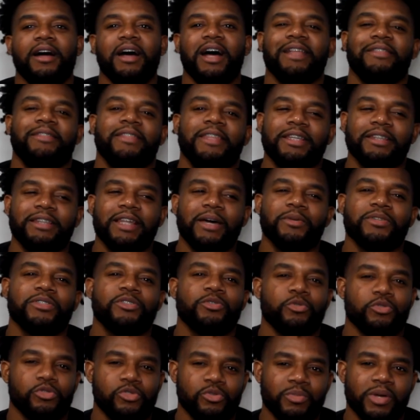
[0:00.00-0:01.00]
I think that was
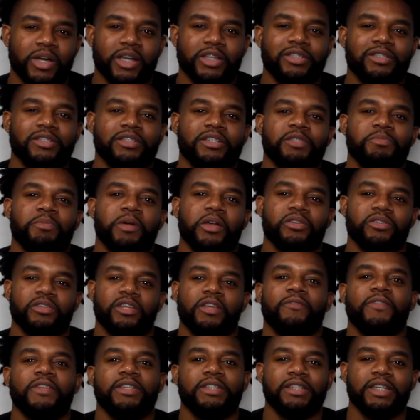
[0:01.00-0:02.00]
doing too much,
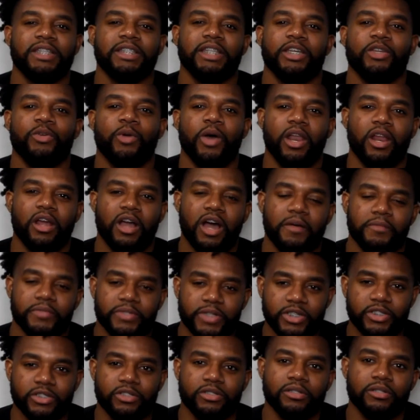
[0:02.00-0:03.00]
especially if he said that you had a
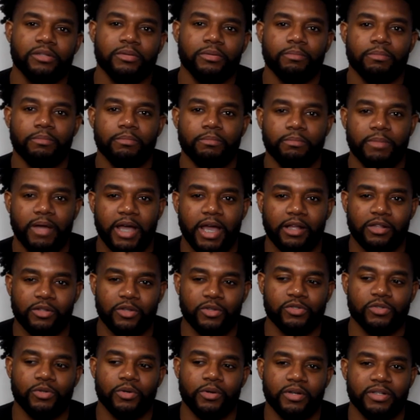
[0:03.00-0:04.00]
conversation behind
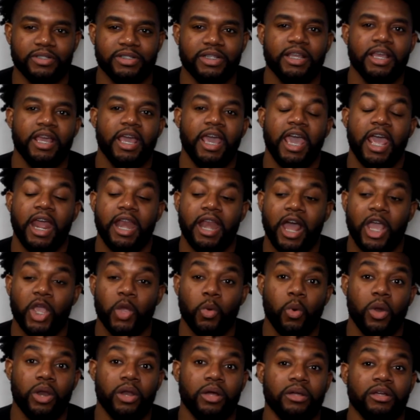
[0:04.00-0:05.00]
closed doors and now
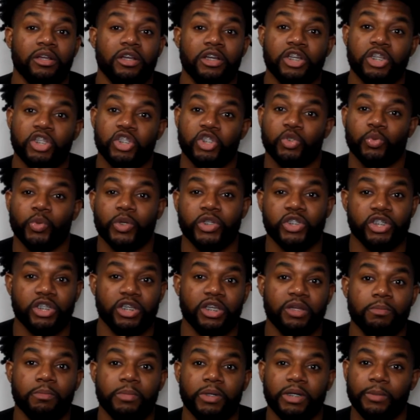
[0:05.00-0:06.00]
you want to switch
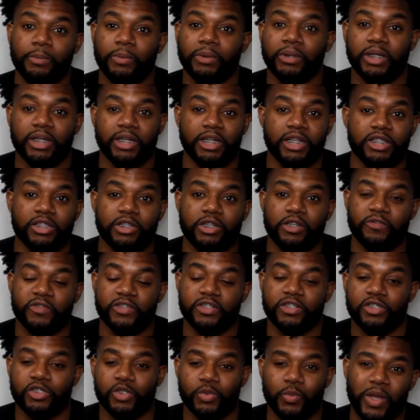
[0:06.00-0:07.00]
it, manipulate it into a
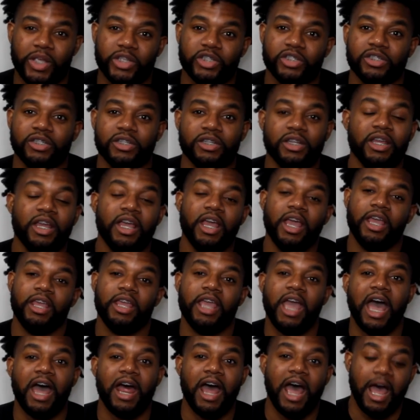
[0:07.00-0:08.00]
different situation.
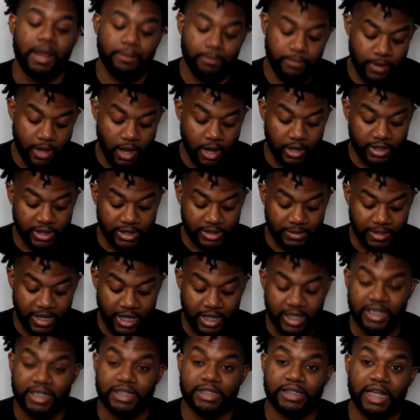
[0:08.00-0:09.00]
Yeah, I'd be on
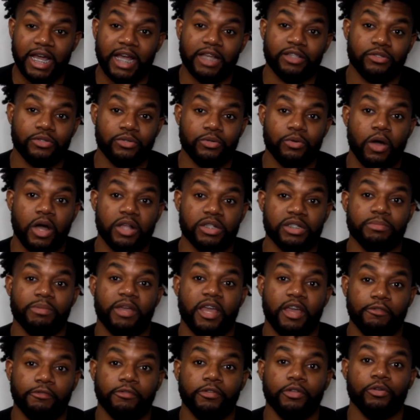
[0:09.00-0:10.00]
his side too on some
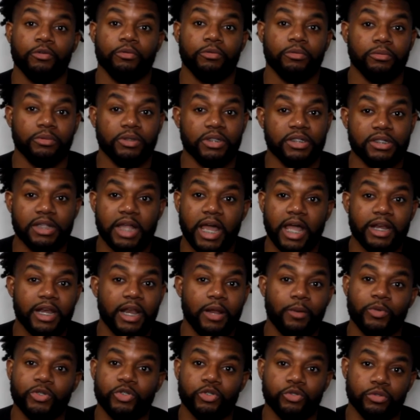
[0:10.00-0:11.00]
FU, because like,
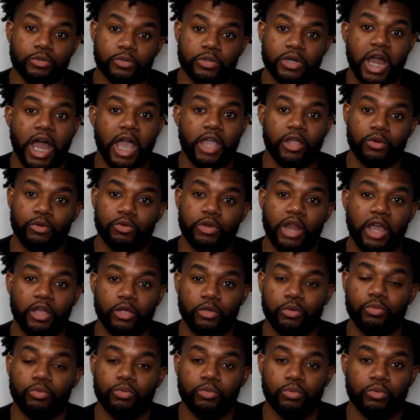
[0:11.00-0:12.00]
what you doing now
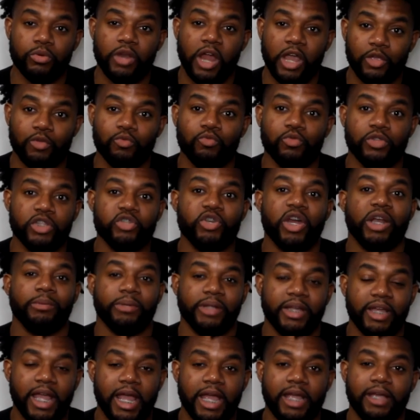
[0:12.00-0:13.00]
you really trying to
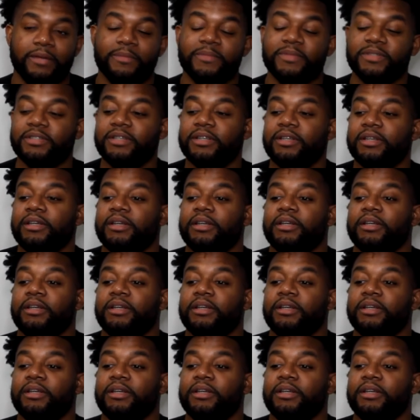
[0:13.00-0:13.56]
play games,